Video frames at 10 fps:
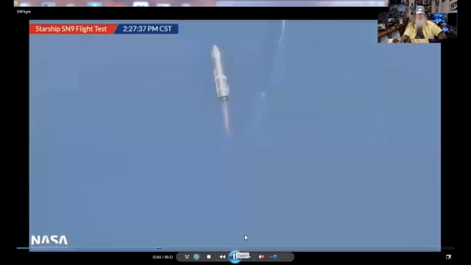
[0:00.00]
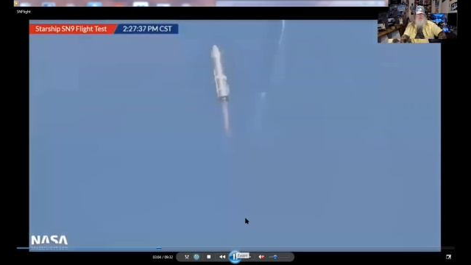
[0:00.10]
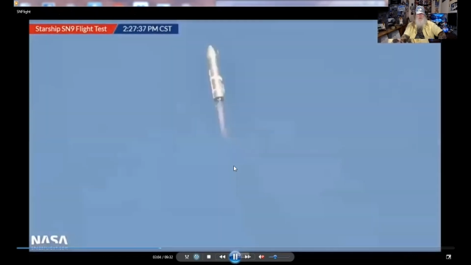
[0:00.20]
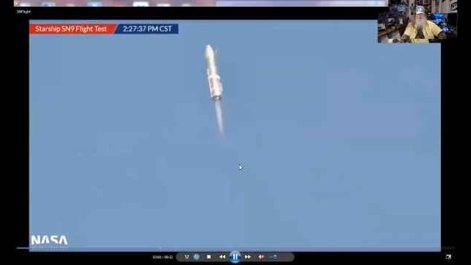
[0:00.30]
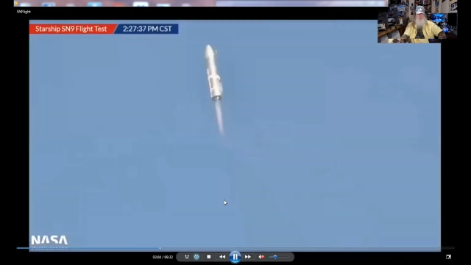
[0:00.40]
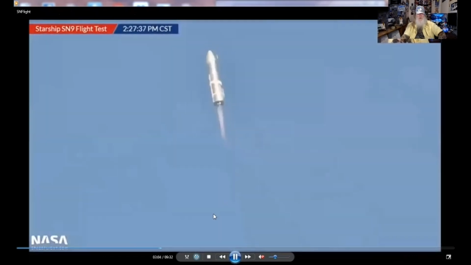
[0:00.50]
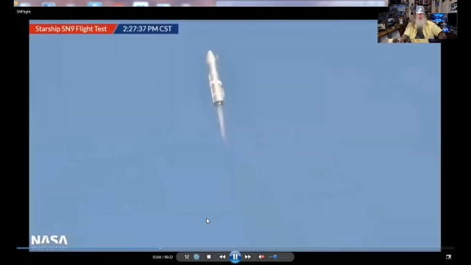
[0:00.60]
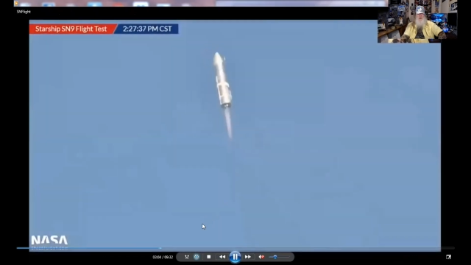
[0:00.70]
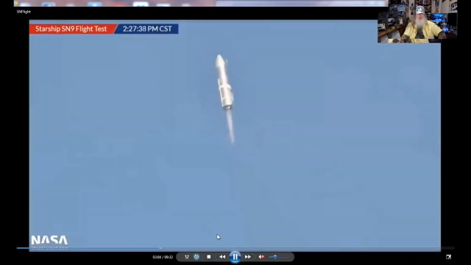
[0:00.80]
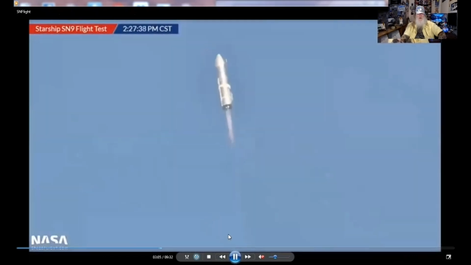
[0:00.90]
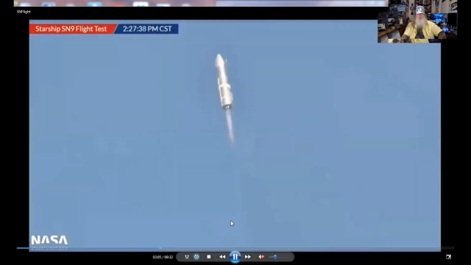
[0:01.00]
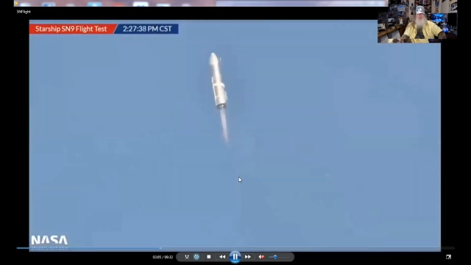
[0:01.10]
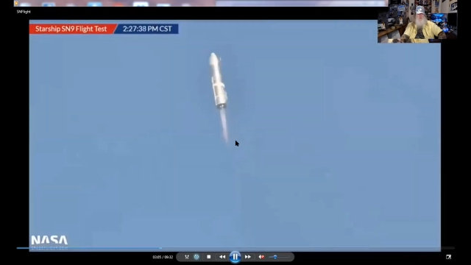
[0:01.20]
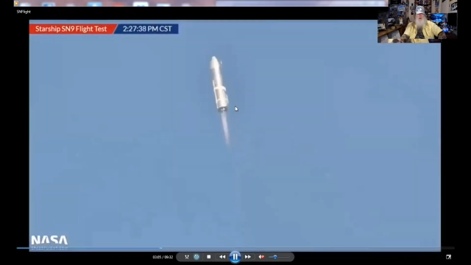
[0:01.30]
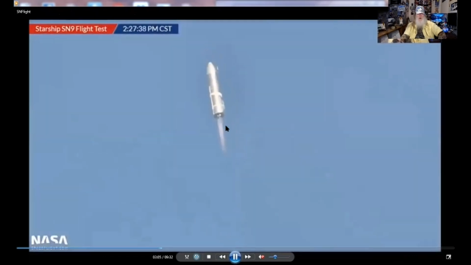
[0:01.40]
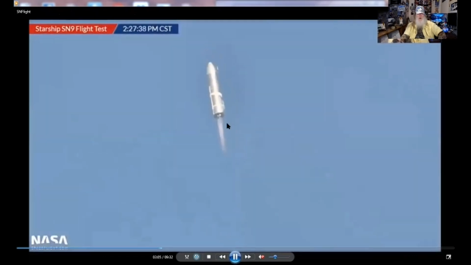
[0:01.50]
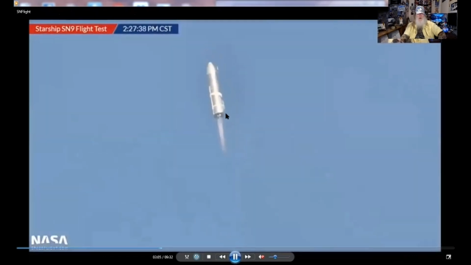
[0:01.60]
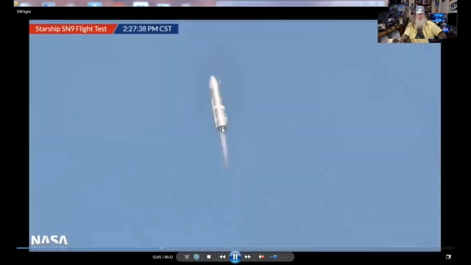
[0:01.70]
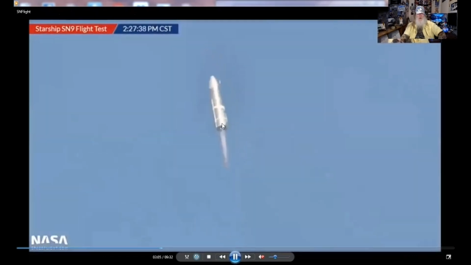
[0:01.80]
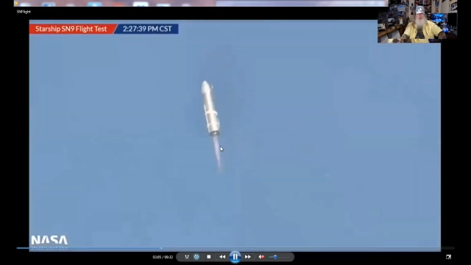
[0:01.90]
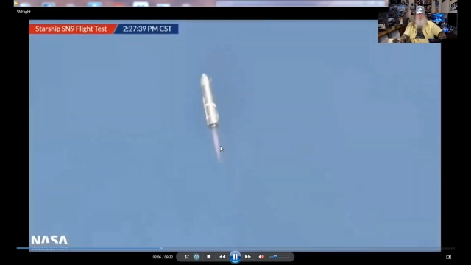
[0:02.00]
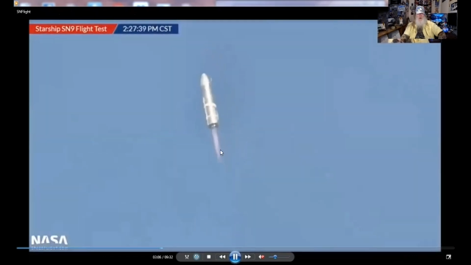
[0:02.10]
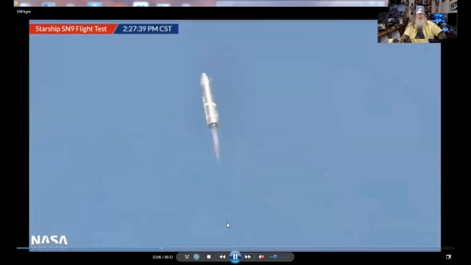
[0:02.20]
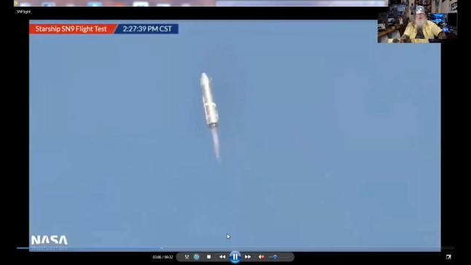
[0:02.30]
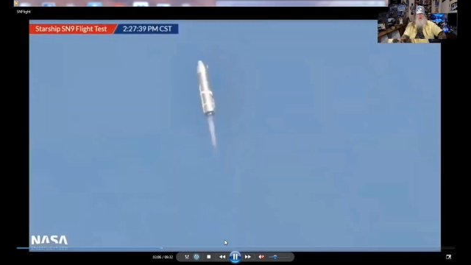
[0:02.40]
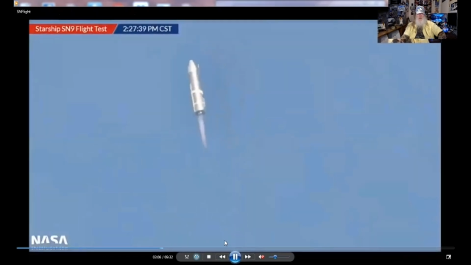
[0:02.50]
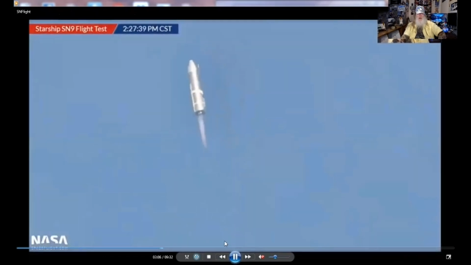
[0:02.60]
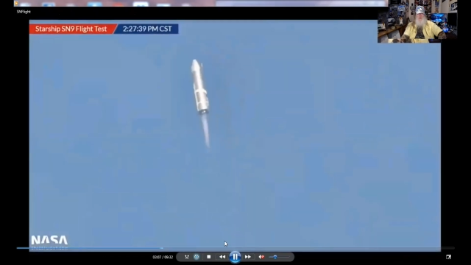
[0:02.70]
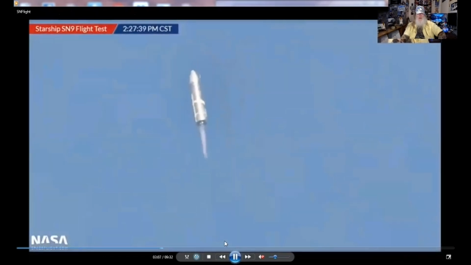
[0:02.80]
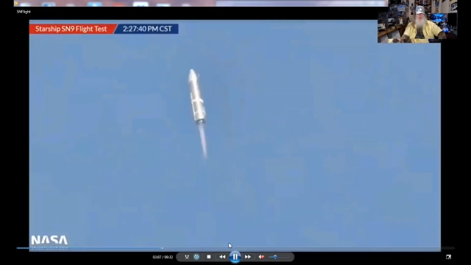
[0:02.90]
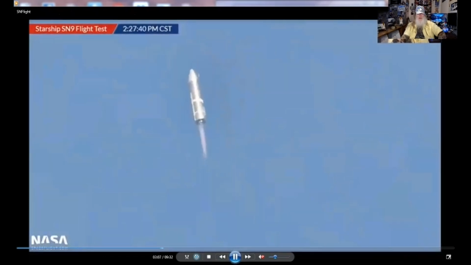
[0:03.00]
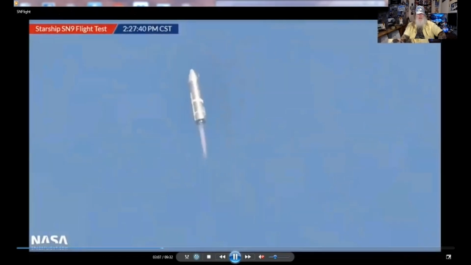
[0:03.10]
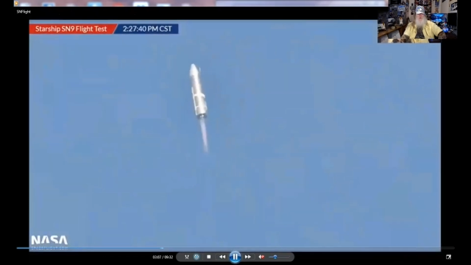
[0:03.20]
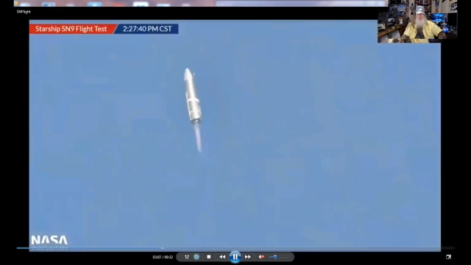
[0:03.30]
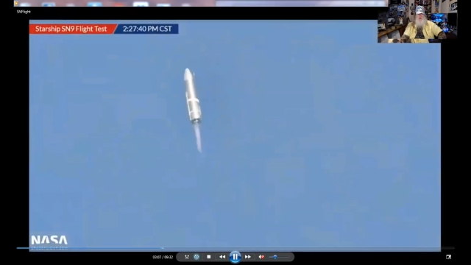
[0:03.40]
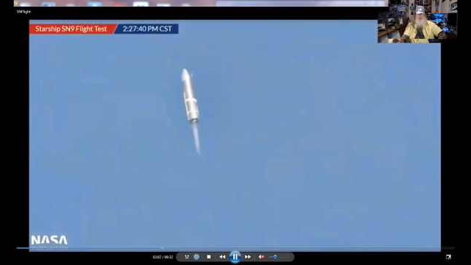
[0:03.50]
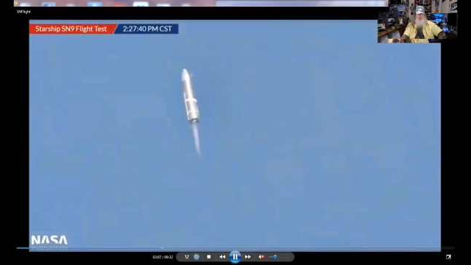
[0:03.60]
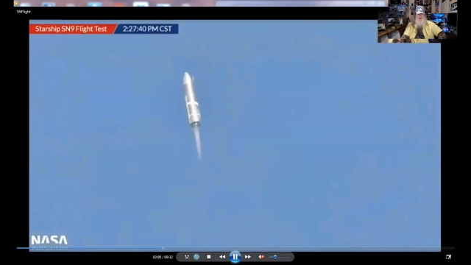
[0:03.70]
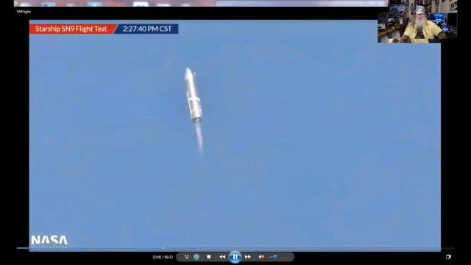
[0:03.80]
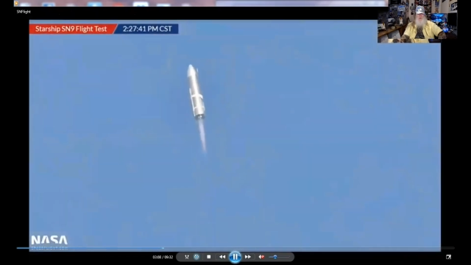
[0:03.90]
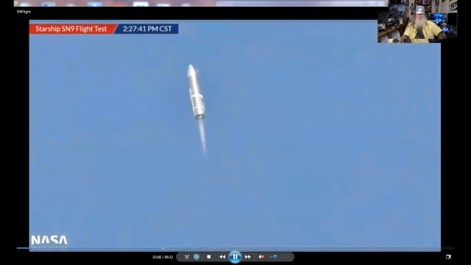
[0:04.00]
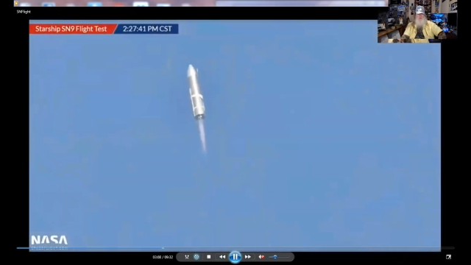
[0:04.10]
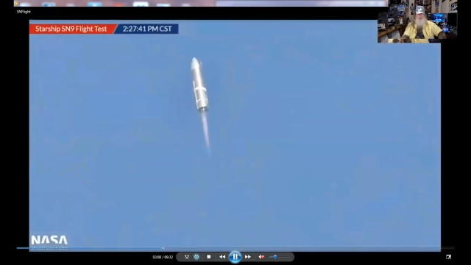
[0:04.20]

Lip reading: Nobody's mouth can be seen.